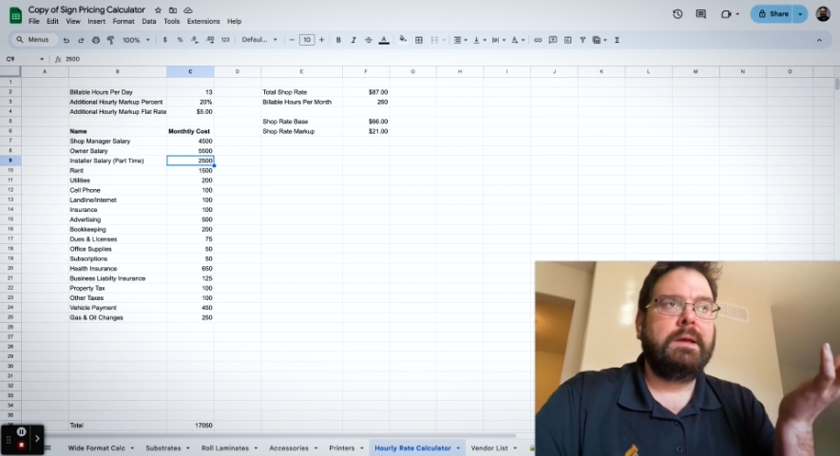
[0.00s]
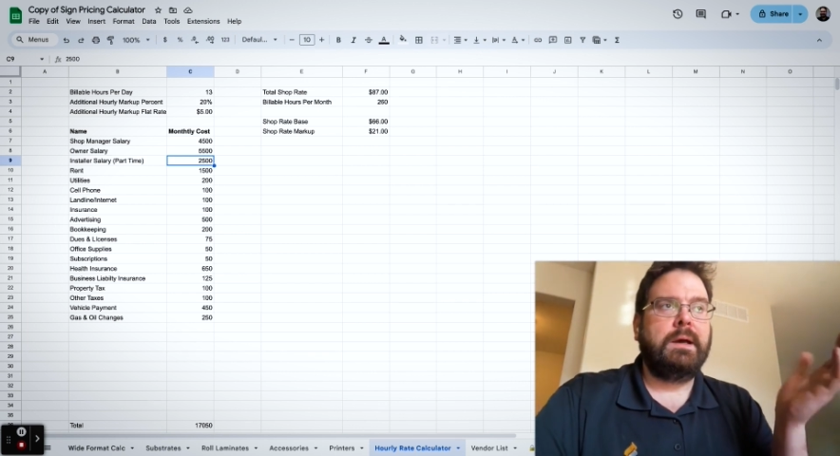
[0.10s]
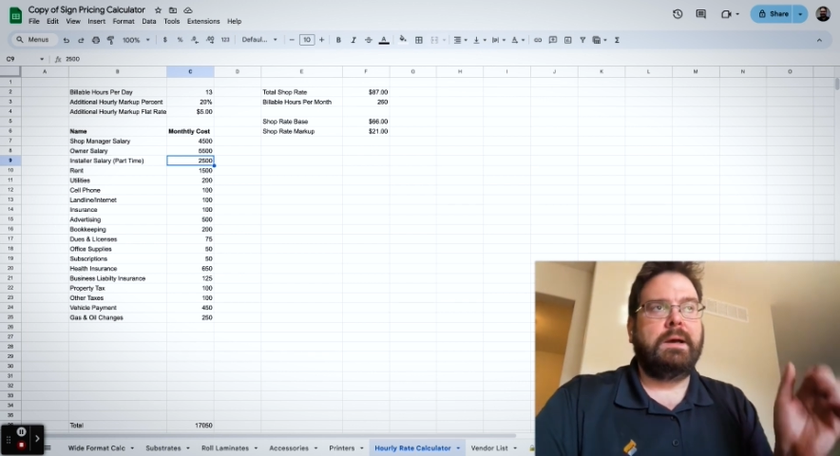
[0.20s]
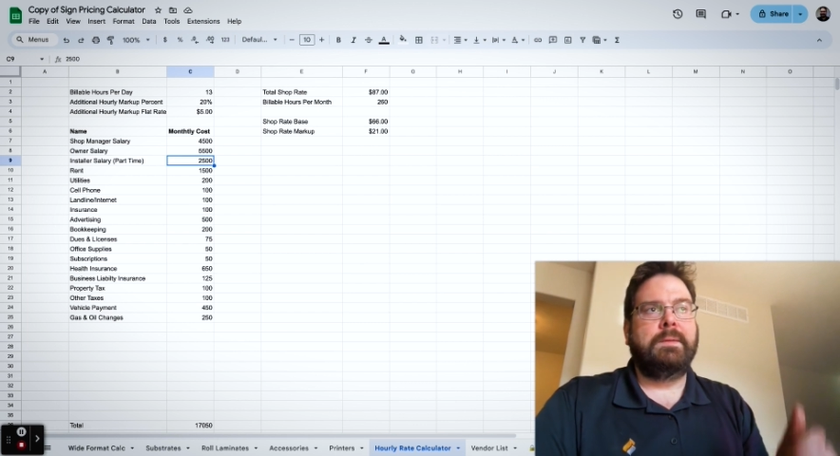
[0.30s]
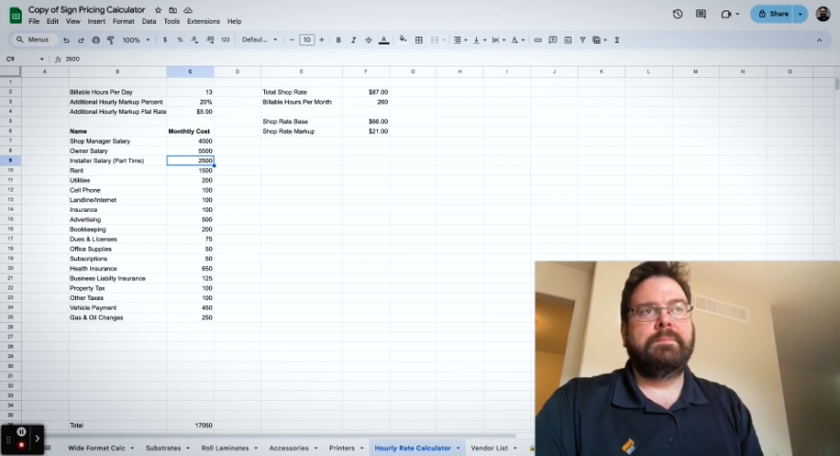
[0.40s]

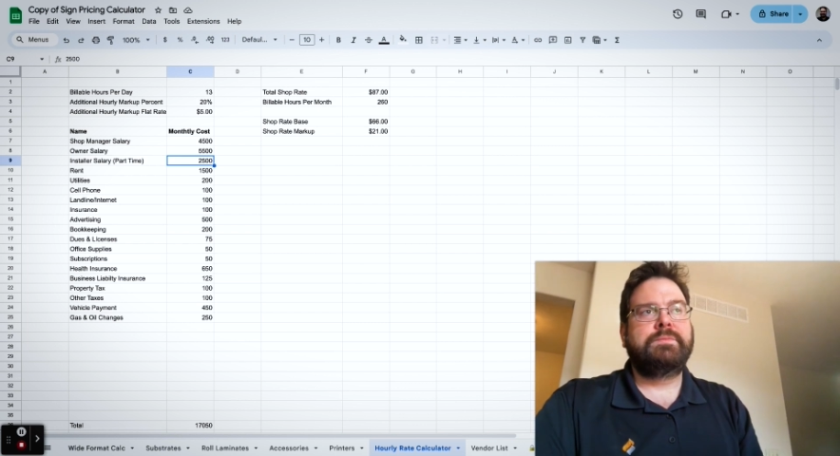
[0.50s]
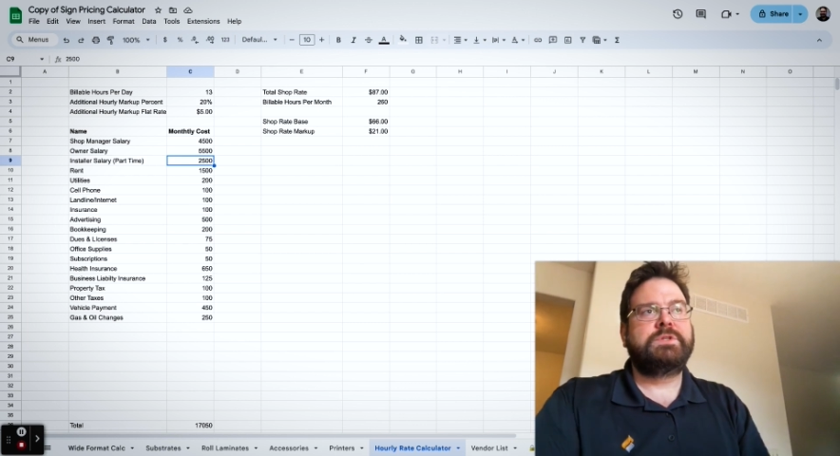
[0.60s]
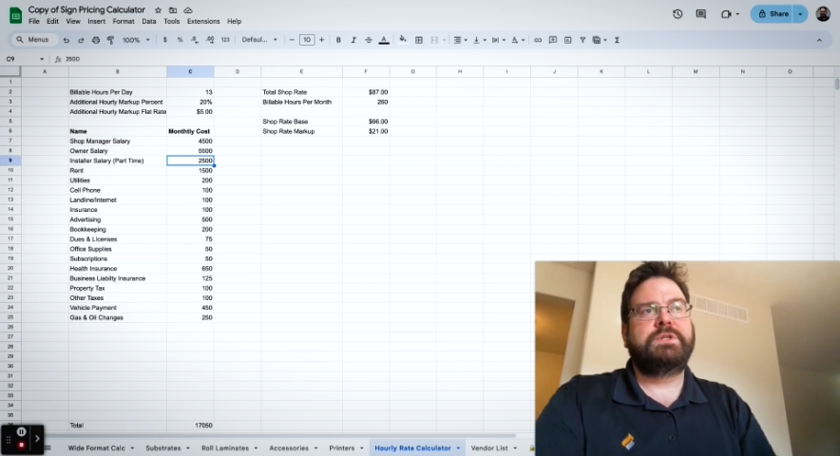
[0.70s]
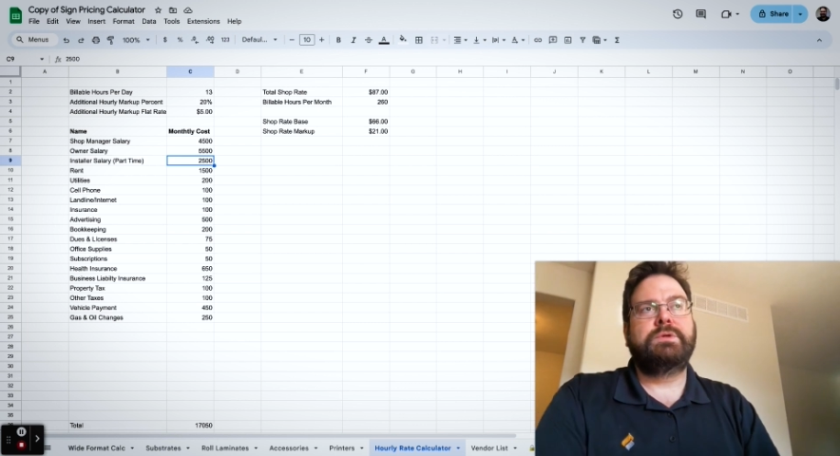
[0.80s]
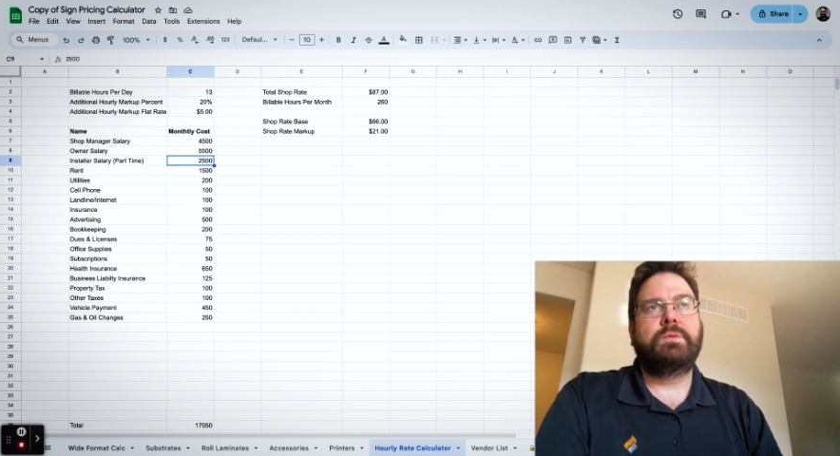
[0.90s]

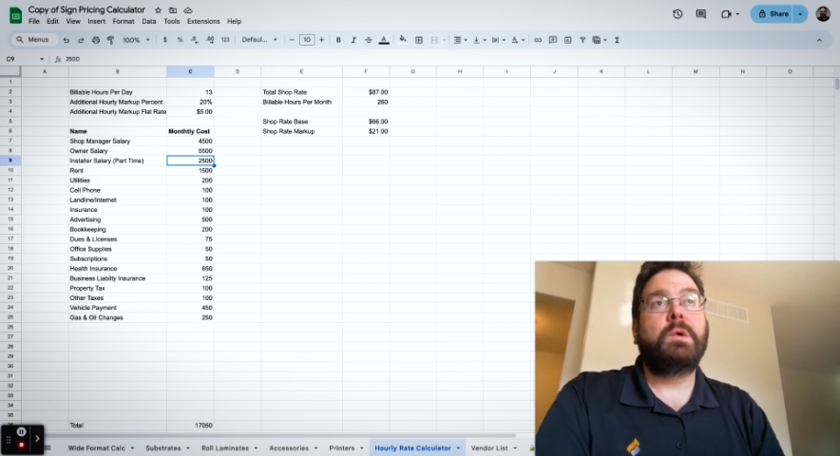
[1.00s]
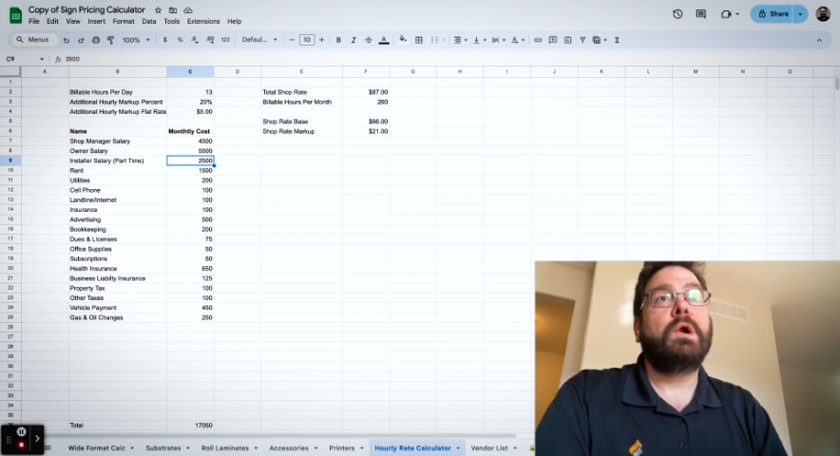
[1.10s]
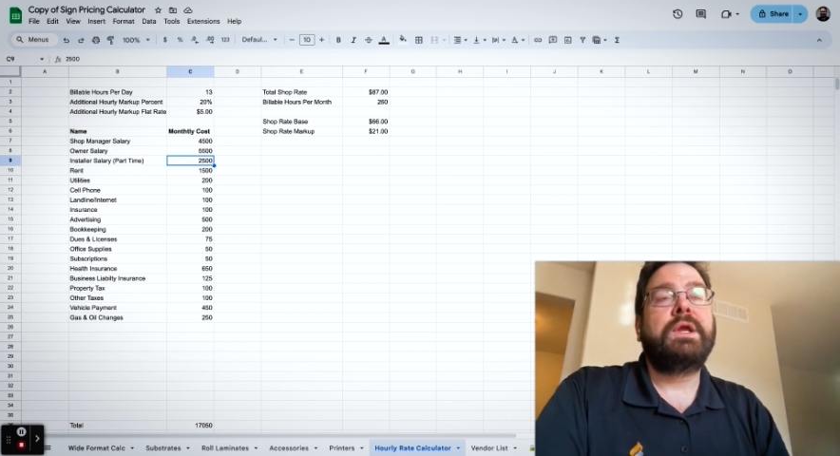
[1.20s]
to do the work.